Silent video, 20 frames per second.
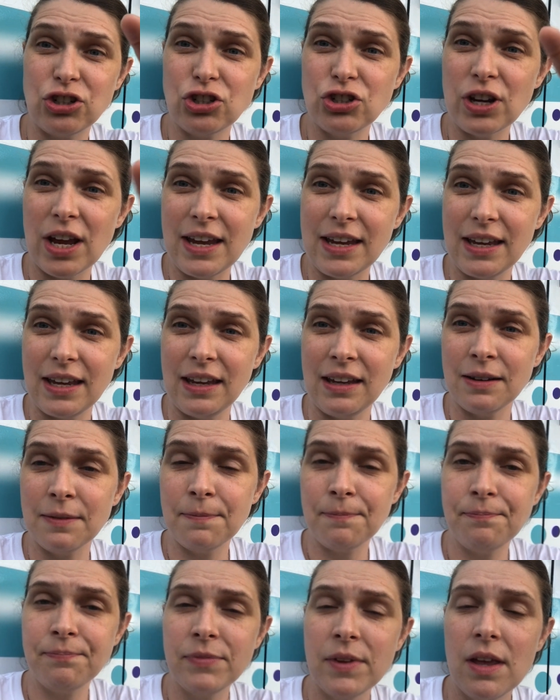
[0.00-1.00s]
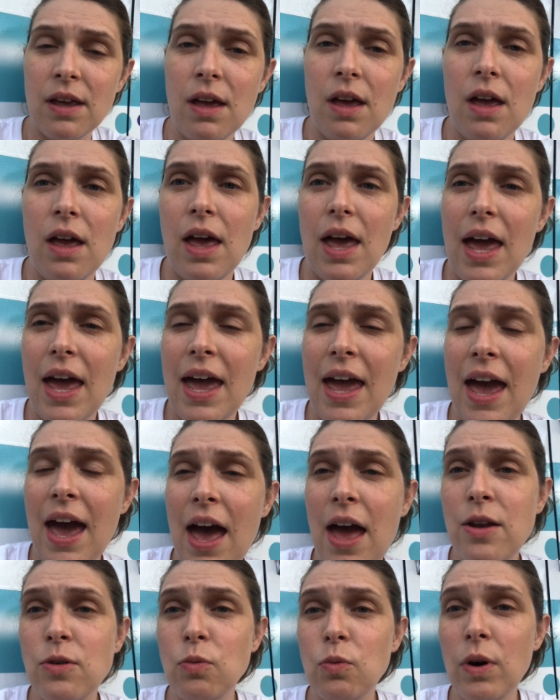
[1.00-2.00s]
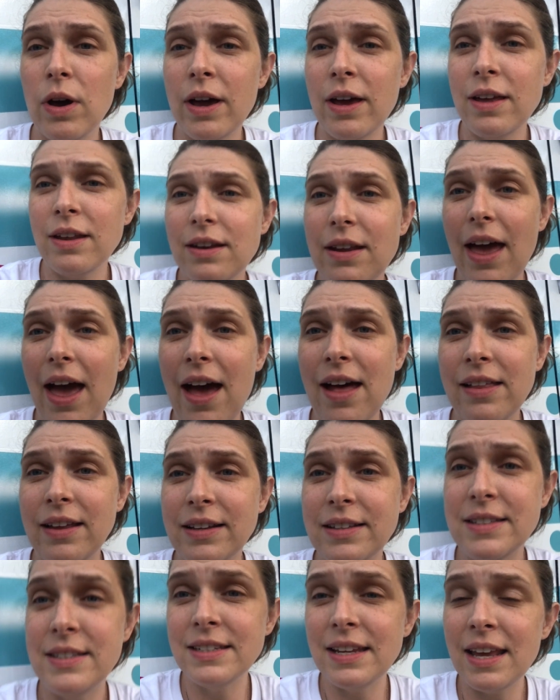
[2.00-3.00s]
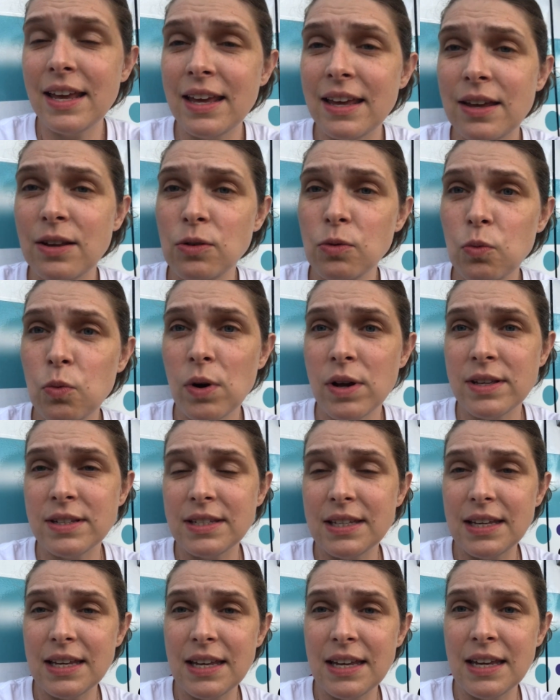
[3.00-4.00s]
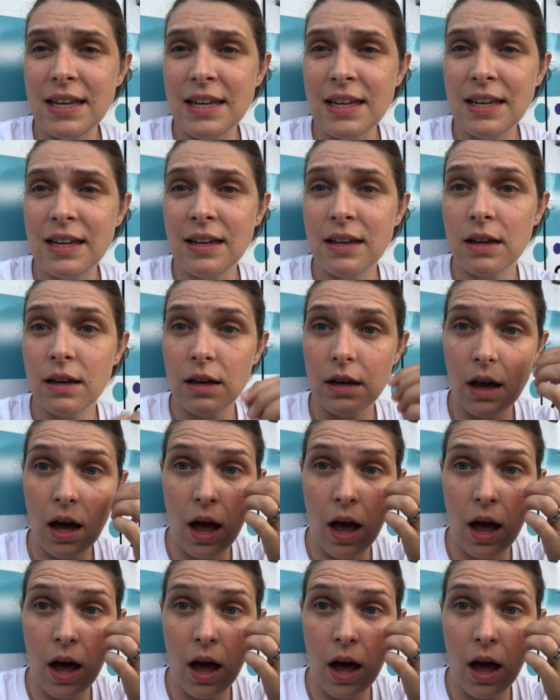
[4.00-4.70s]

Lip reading: shaking. And what Alex did was he